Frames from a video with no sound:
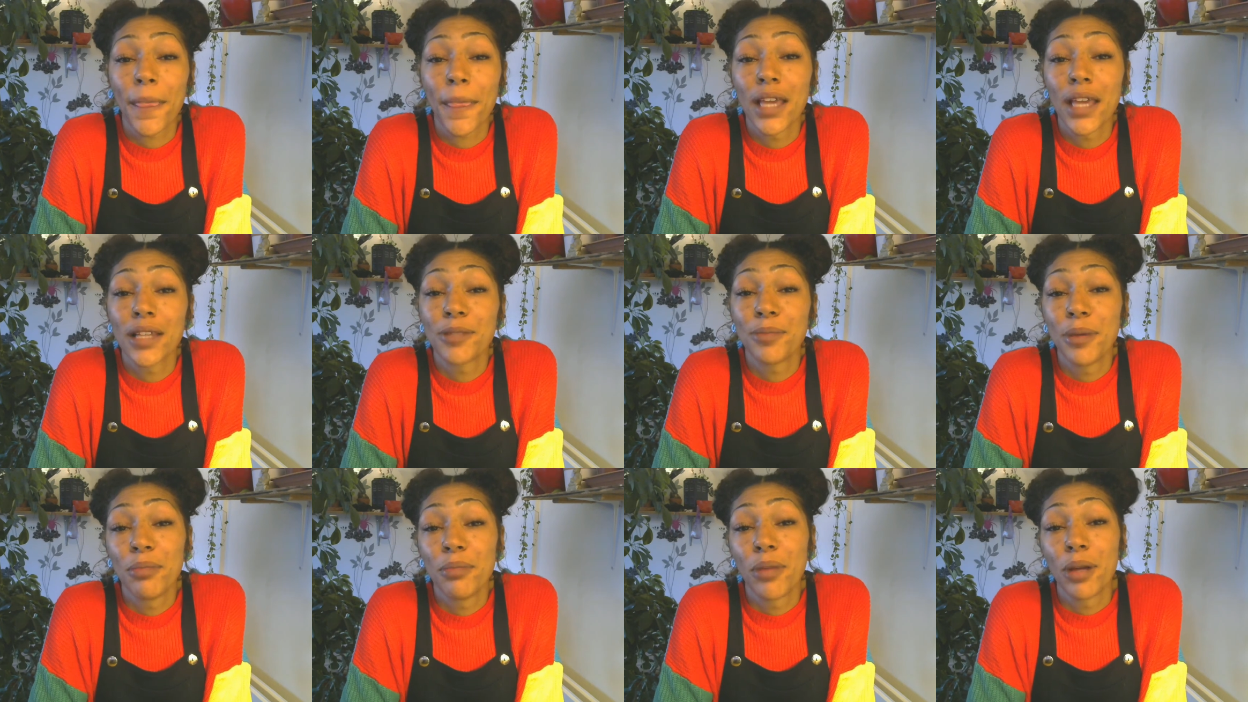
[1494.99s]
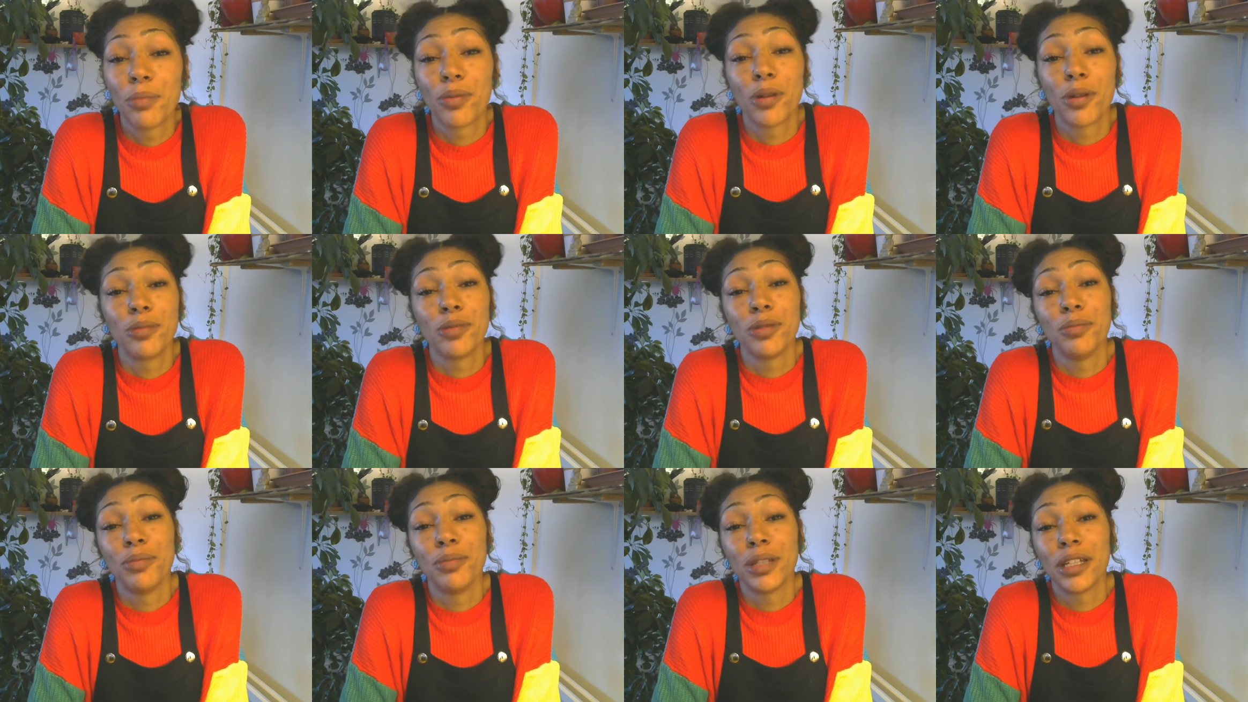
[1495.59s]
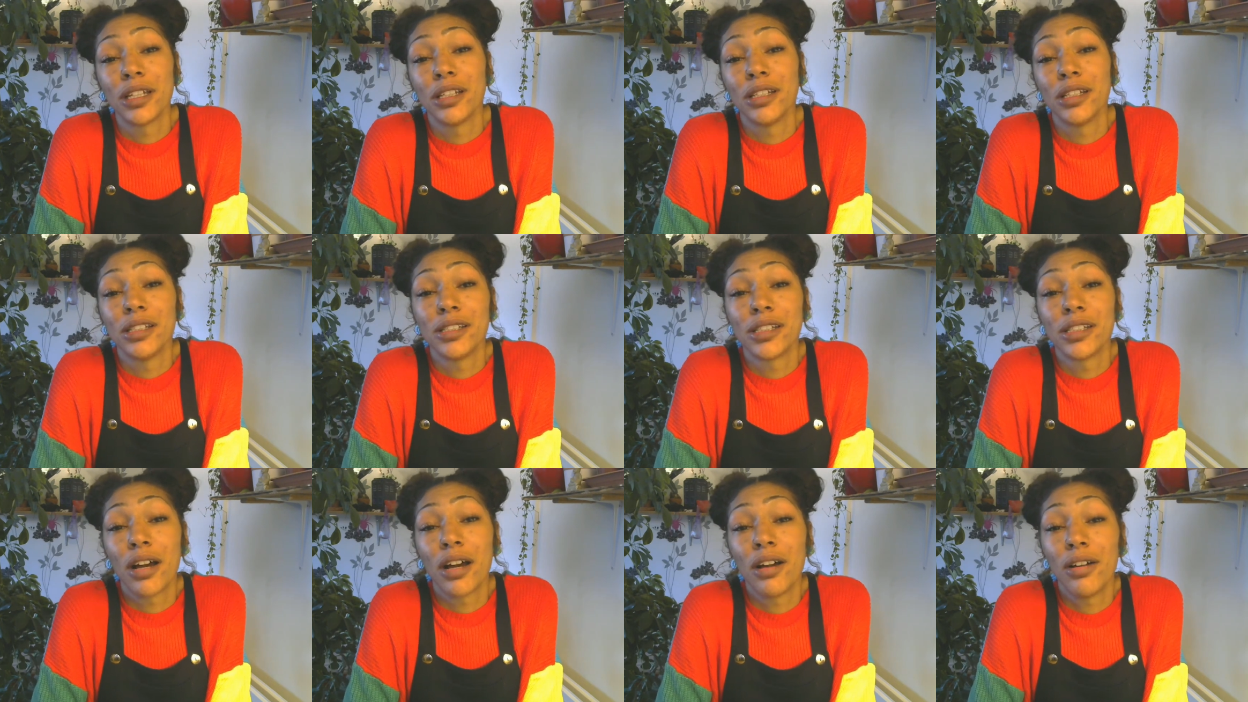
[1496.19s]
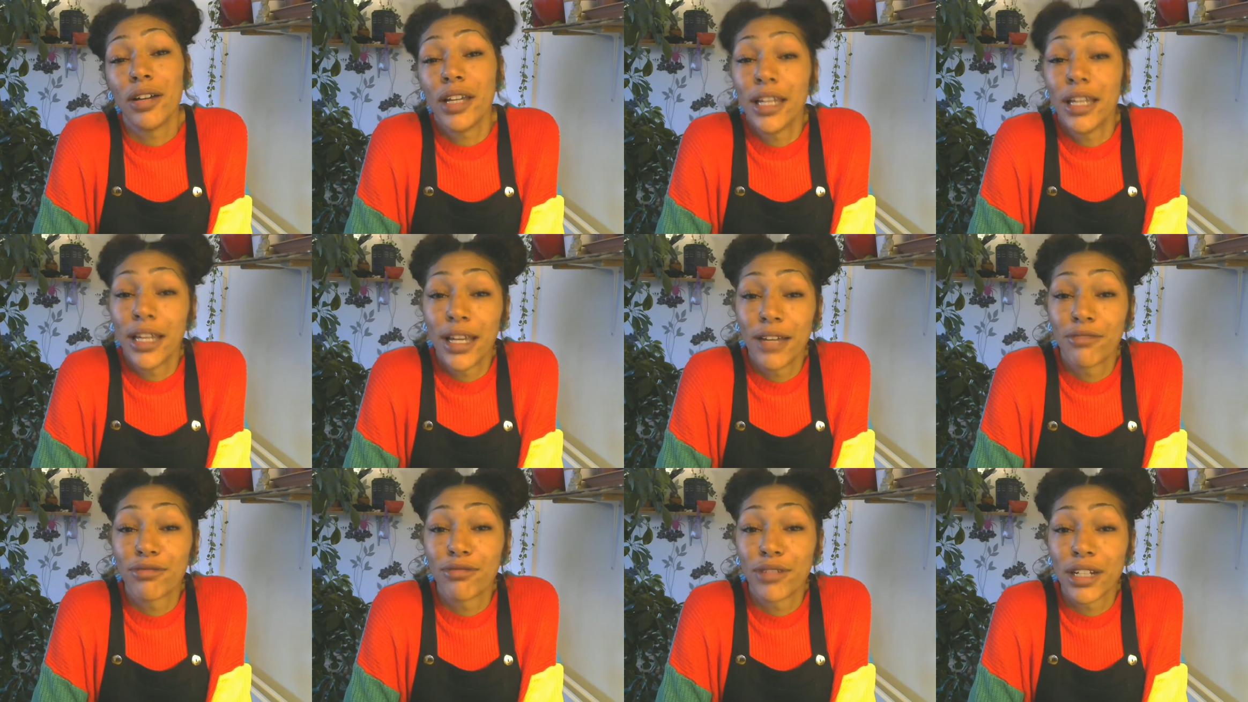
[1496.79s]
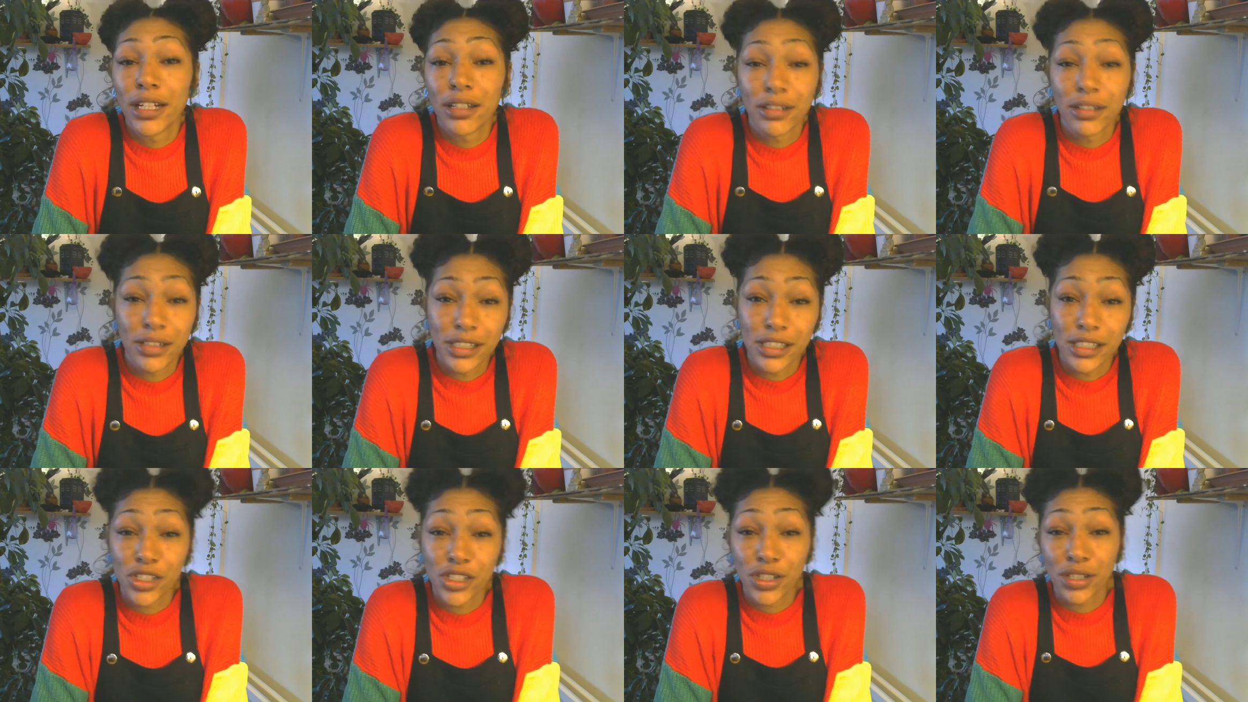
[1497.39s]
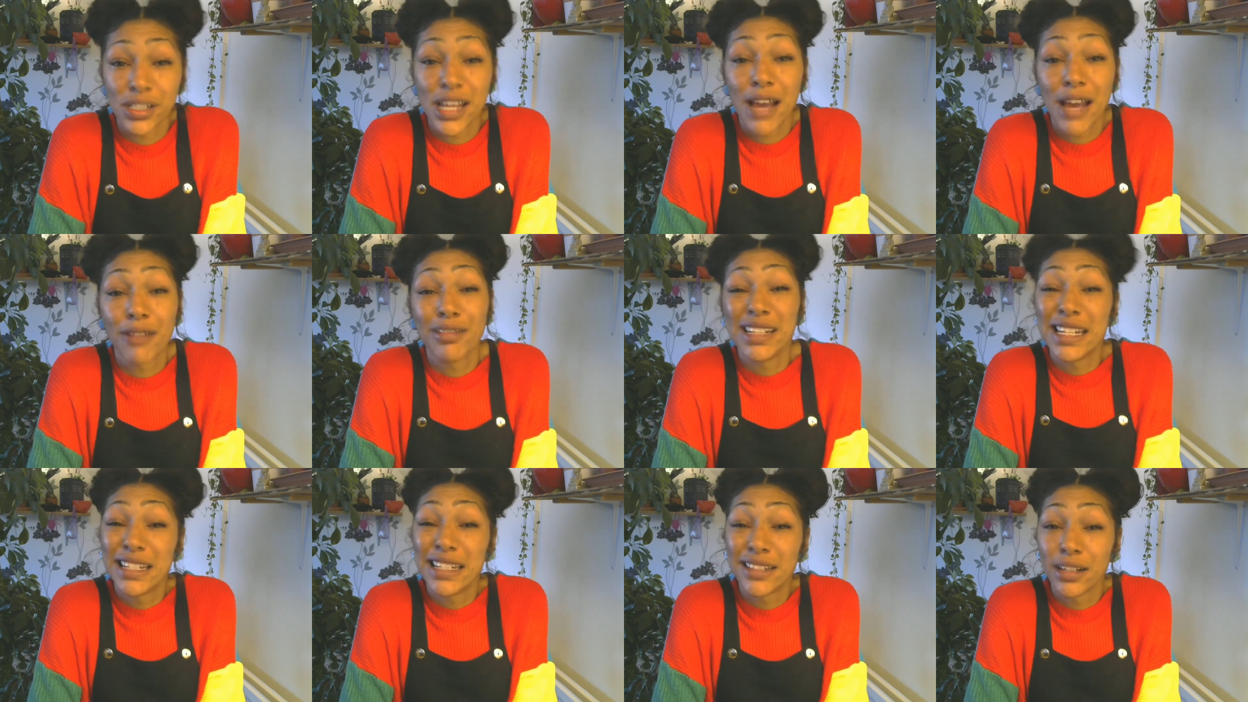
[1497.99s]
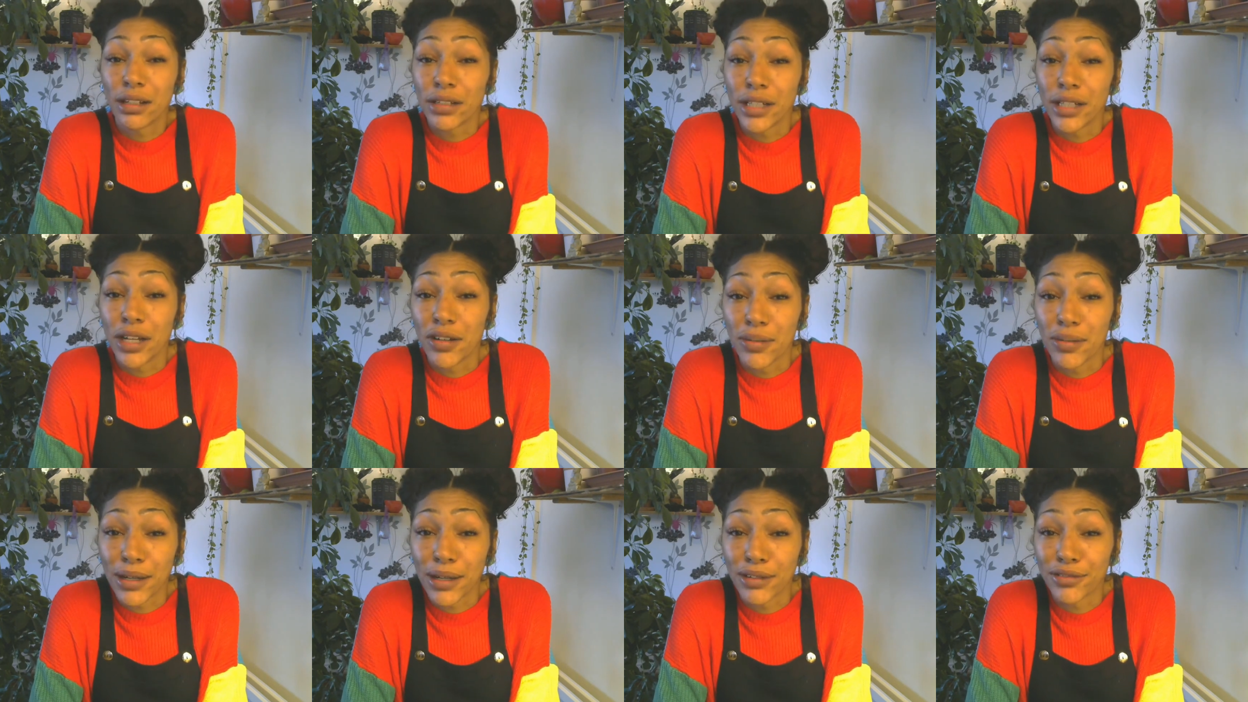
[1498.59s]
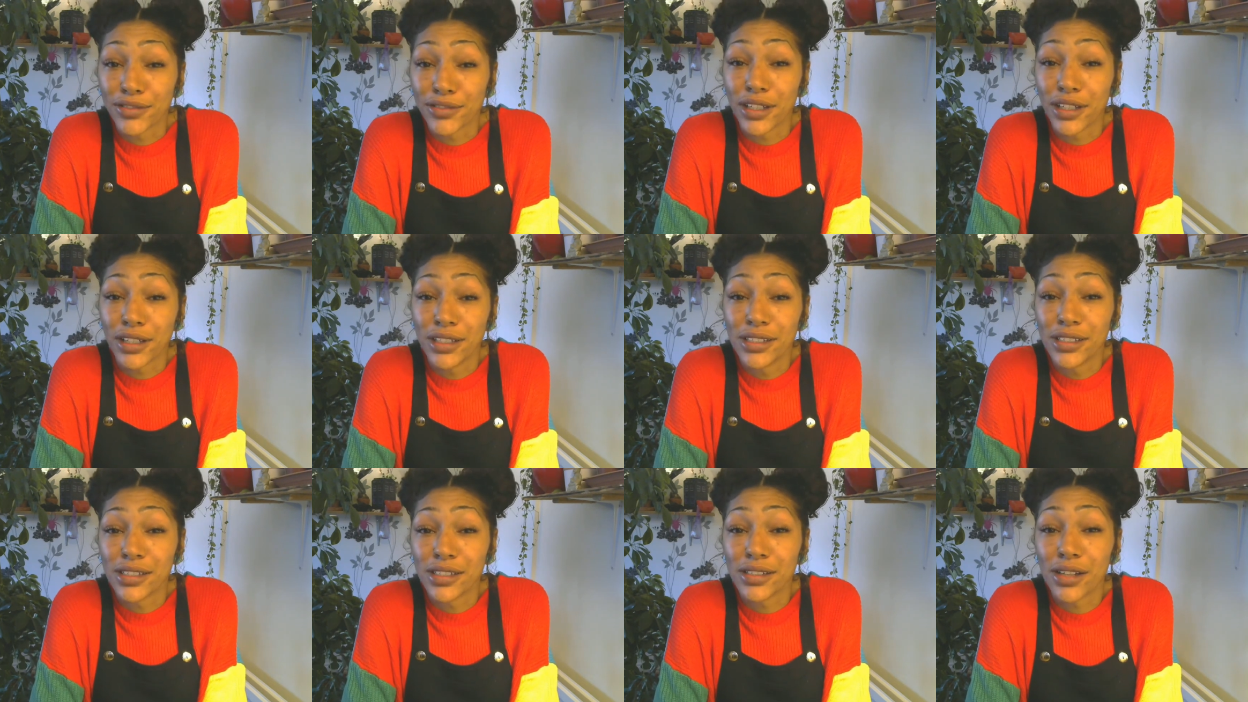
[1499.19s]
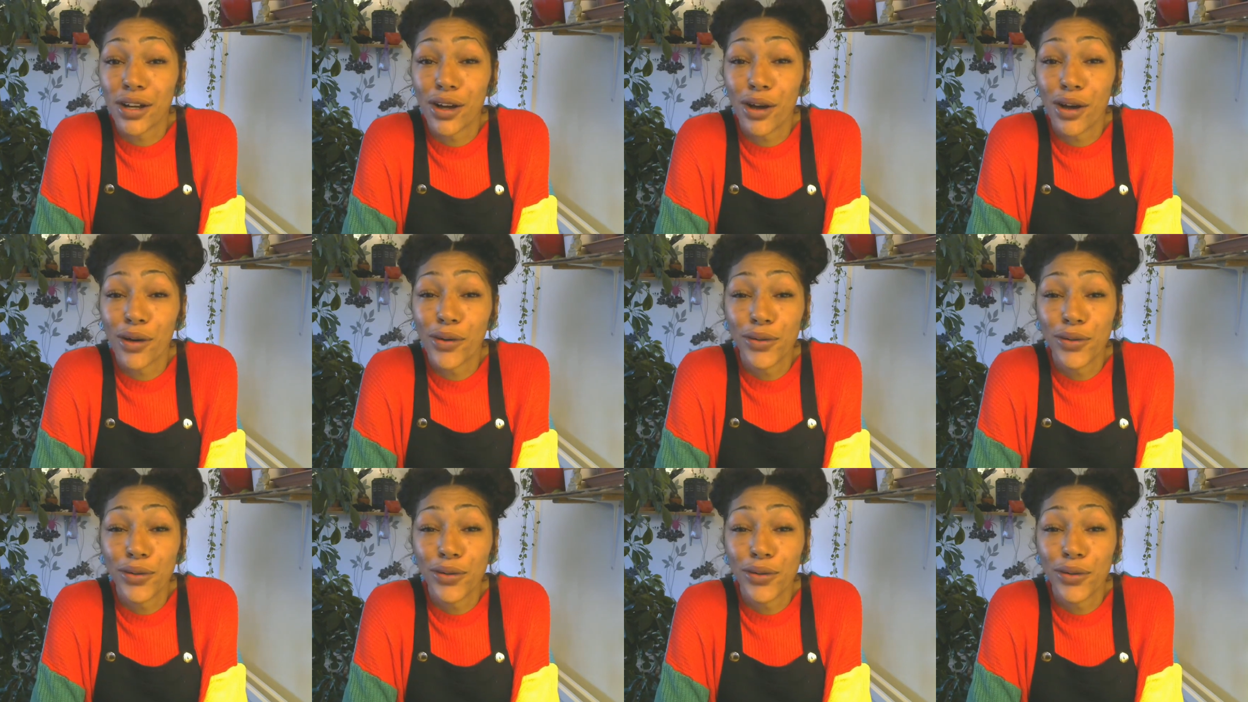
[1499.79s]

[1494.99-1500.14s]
it's been my problem because I have realised just how little I know about ferns as a whole.